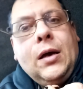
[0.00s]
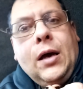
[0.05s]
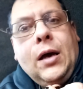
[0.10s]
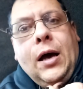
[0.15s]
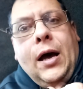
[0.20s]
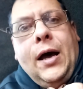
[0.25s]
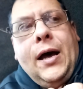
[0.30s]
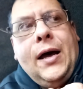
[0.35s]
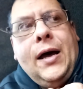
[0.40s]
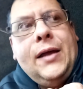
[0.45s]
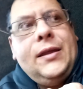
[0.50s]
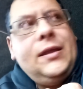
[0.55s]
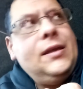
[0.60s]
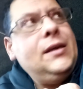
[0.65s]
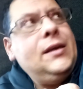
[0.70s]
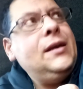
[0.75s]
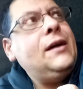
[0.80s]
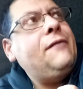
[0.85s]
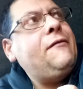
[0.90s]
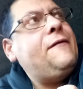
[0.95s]

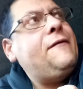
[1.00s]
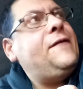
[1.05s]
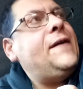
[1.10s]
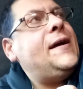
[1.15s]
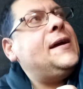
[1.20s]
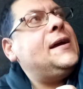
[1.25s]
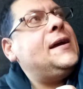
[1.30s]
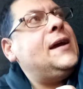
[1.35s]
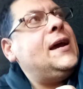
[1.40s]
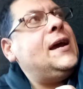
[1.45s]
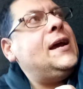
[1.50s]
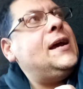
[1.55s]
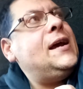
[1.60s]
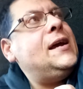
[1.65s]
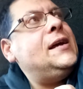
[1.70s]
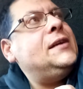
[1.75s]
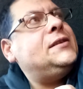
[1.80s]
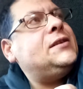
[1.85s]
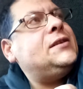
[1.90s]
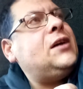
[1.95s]
The other thing
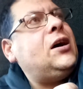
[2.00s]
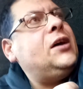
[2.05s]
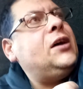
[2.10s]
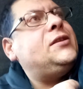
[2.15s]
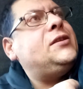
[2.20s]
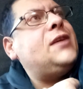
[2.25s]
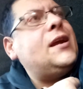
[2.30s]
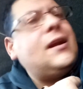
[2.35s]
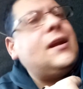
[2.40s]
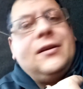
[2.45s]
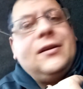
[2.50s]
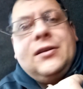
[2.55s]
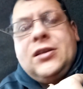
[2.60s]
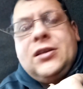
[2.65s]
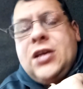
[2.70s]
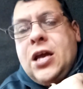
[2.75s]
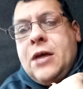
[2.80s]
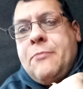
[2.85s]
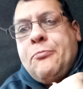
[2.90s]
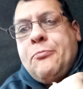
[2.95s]
is, I
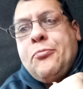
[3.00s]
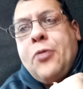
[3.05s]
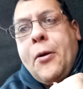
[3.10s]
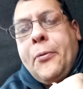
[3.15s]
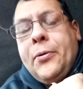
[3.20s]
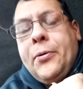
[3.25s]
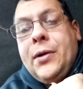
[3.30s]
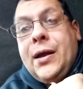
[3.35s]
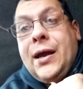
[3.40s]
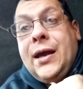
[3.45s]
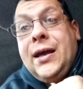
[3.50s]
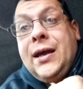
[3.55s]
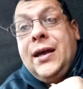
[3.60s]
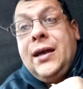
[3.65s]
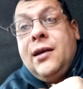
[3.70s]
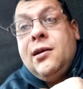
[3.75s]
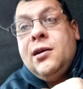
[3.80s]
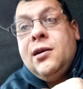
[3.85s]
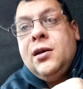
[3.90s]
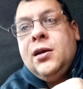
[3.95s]
didn't
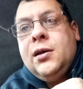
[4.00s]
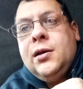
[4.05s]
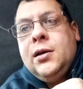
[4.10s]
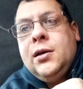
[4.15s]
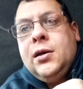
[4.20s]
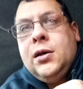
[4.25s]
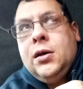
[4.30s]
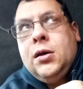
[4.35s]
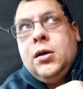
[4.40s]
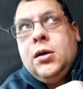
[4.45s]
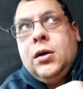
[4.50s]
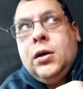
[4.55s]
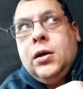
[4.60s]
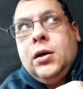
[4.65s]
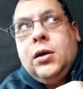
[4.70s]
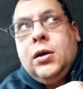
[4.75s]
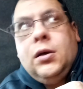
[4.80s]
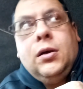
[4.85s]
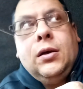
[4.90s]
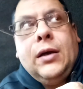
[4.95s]
properly
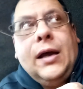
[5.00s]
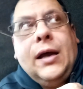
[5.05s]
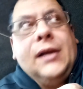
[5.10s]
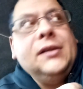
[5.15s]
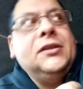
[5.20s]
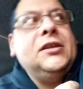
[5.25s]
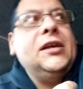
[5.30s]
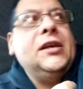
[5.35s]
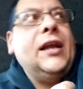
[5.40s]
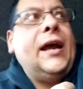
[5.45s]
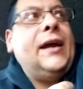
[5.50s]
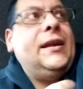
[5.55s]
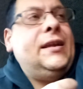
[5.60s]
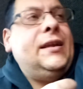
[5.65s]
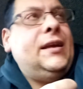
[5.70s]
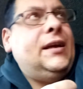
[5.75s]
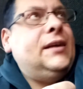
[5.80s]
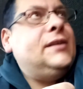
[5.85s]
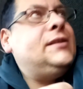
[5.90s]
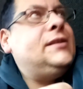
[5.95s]
insulate
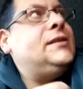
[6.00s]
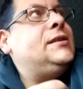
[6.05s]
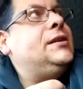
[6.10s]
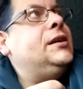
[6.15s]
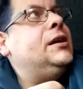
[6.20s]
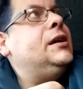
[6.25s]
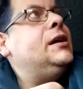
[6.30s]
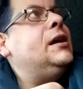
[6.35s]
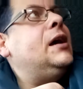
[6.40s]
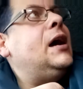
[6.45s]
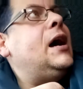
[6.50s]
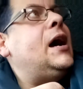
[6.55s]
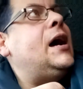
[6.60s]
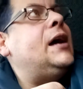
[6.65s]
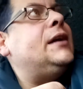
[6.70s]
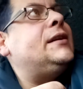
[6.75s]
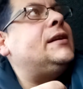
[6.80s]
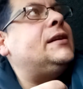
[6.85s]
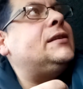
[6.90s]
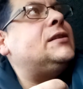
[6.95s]
this,
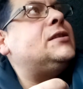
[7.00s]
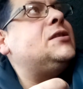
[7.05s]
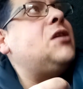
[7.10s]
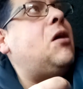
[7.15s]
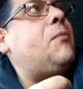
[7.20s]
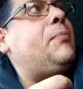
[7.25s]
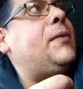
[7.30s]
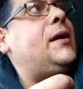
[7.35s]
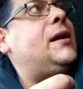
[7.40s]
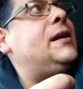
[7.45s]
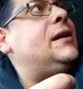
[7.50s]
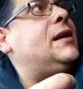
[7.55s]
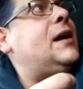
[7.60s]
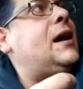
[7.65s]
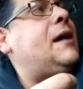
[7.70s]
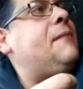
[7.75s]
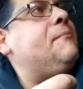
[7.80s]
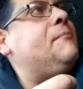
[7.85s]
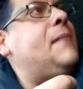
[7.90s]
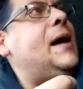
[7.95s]
and it's not been
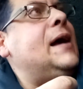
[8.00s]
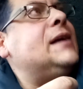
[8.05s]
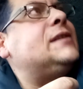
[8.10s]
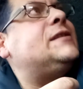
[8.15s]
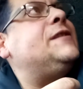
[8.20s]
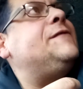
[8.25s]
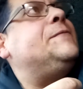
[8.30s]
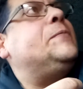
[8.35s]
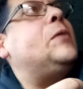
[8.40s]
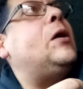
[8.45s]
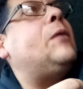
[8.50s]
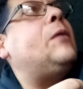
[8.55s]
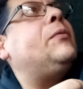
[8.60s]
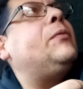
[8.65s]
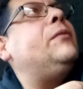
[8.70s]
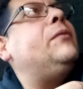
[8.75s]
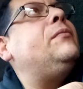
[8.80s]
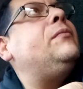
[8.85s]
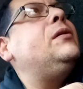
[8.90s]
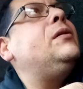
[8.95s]
a massive
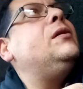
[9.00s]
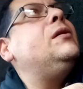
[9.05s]
problem,